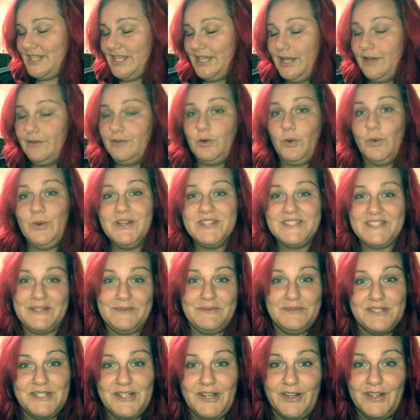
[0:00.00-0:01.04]
Of course, it
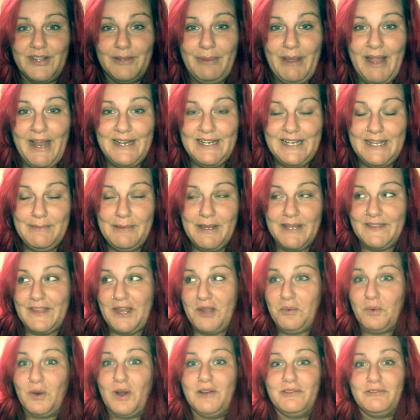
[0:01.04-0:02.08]
was during the pandemic. They
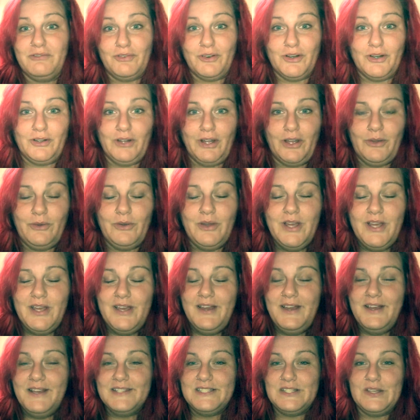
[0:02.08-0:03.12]
were on furlough,
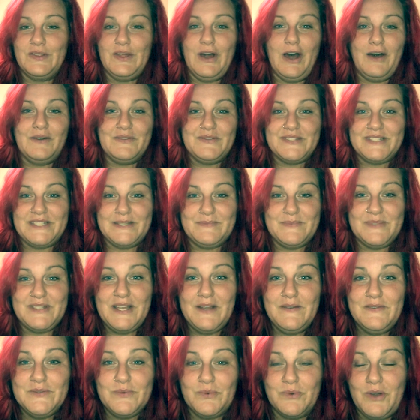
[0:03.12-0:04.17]
so the office
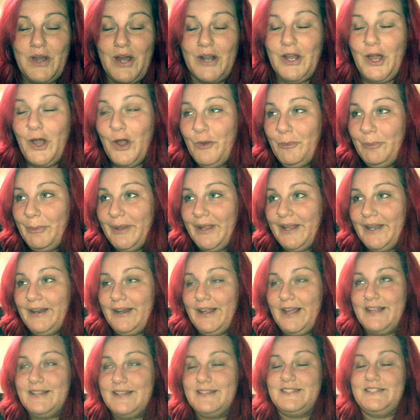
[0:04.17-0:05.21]
themselves were not open
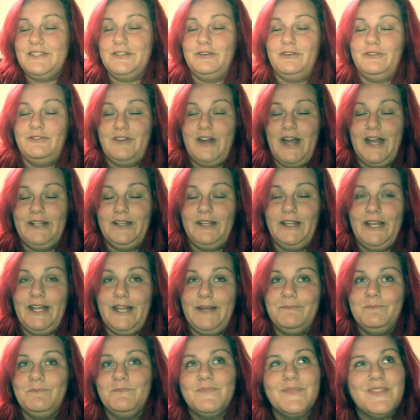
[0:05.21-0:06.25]
until finally
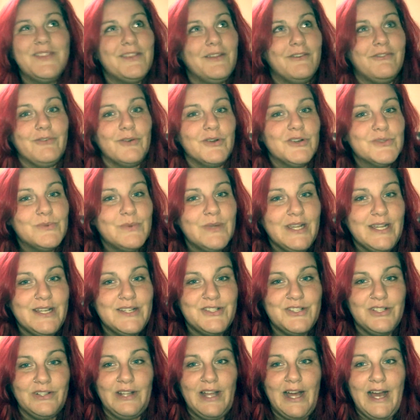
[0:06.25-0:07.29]
the first week of
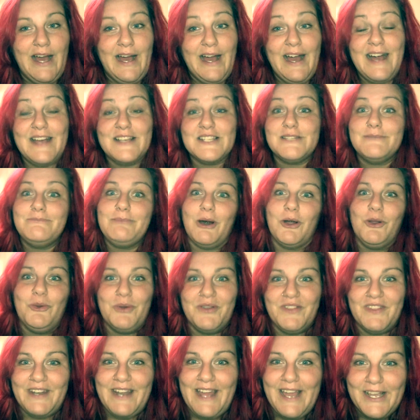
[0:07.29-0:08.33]
July. I spoke with
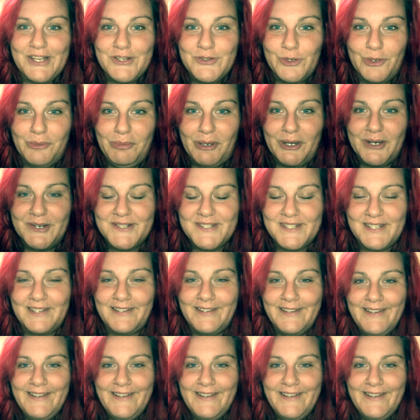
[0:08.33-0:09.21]
an actual person,